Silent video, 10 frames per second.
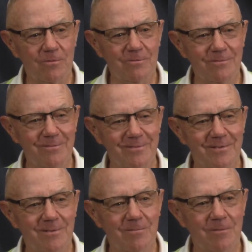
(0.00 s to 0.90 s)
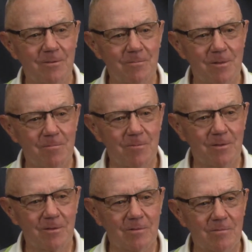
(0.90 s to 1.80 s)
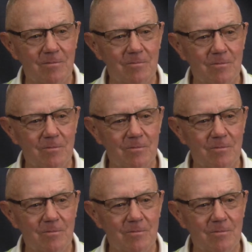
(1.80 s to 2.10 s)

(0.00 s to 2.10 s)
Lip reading: Wow. Just because they wanted to park there?